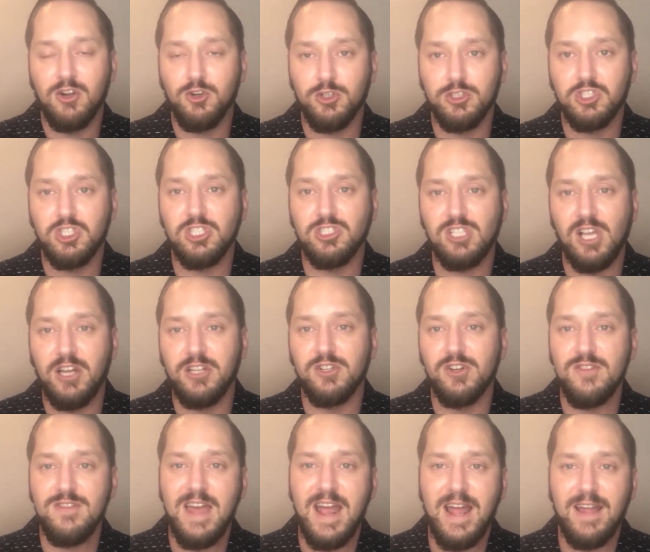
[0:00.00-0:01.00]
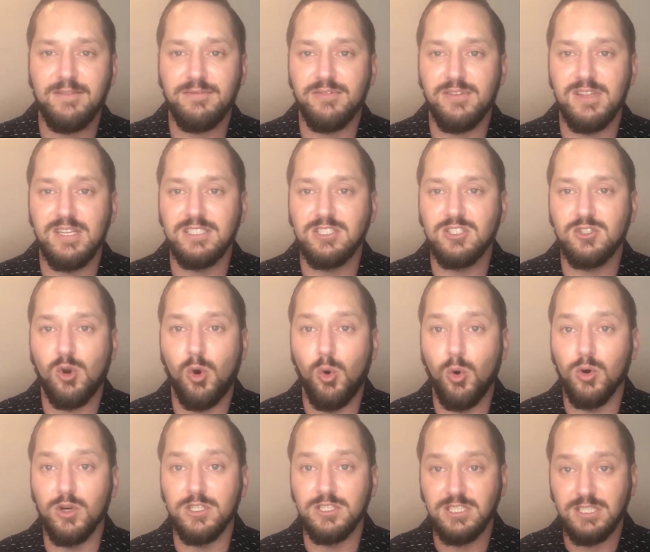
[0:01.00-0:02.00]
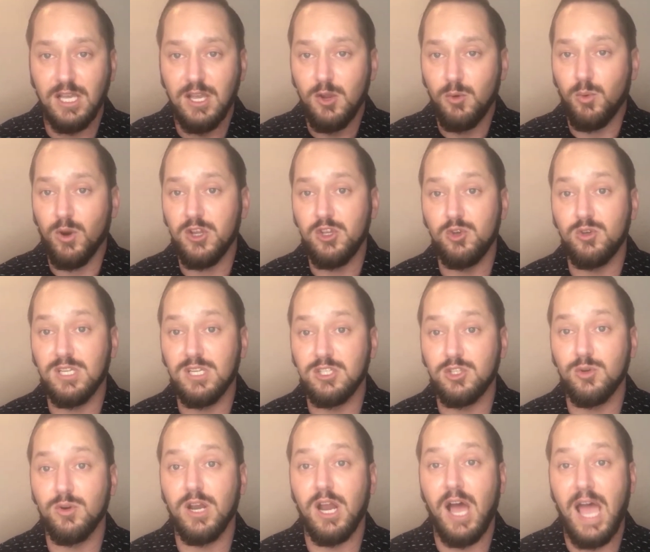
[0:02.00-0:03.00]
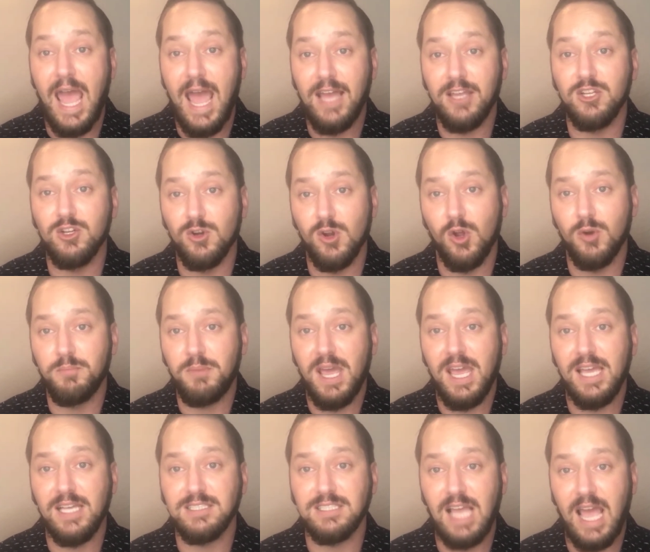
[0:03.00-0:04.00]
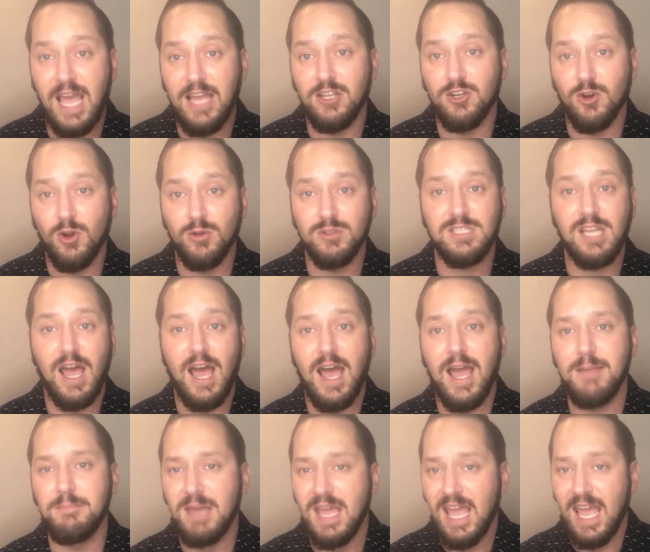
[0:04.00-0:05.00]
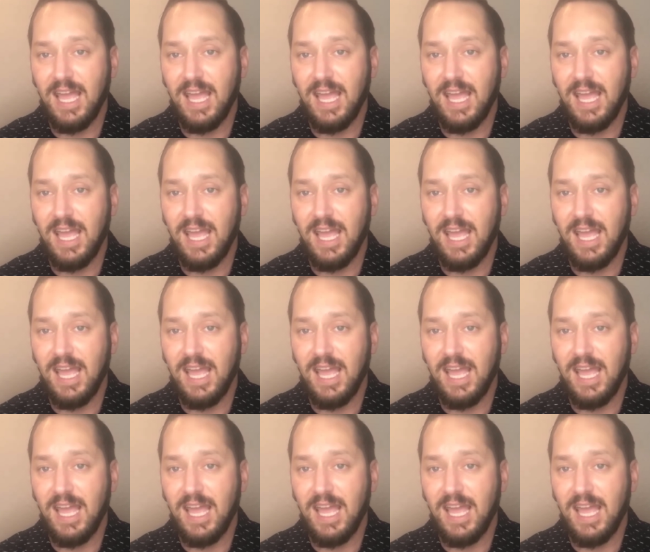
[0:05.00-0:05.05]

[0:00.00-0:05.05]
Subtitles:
or just under that for this course, where you can do it at your own pace, at your own time,